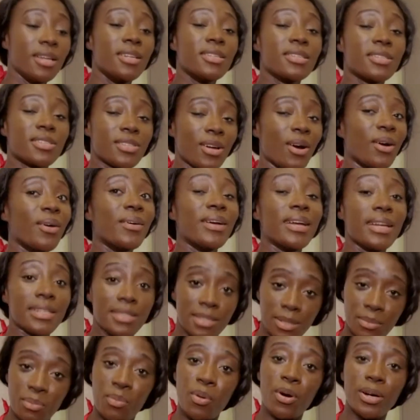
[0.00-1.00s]
So
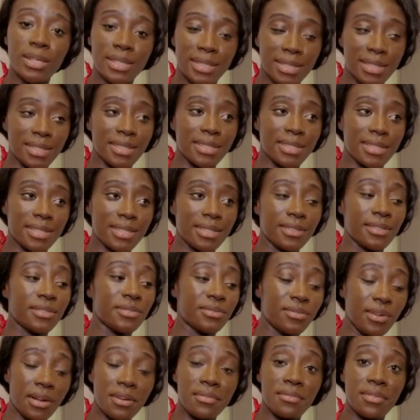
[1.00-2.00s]
it's important, it's
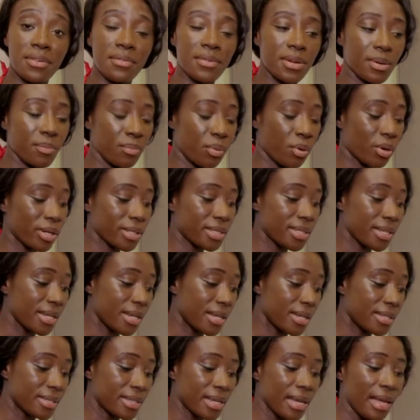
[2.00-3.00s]
very, very
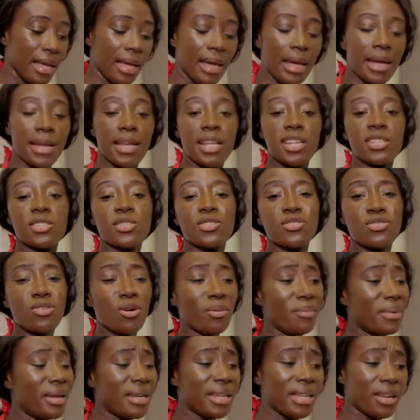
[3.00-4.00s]
important. And there's
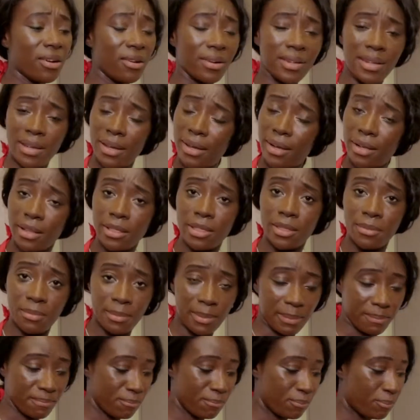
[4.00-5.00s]
so many other health
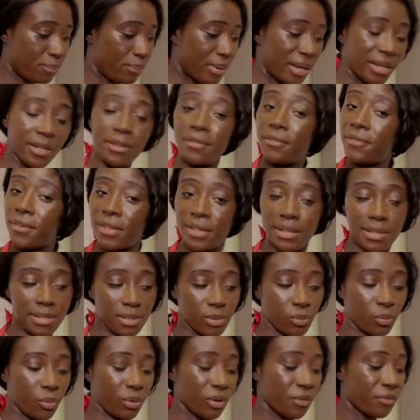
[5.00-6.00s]

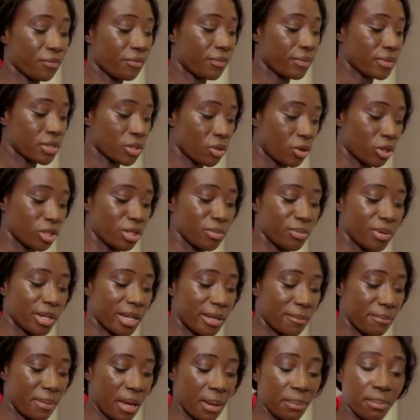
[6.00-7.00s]
benefits with Scotch
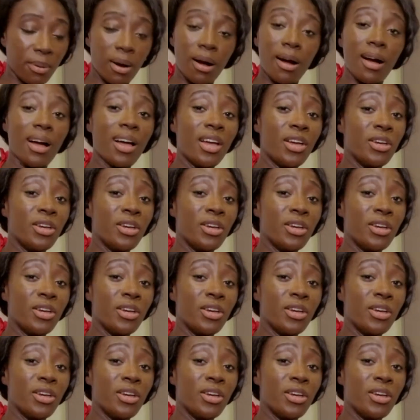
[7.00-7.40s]
bonnet pepper.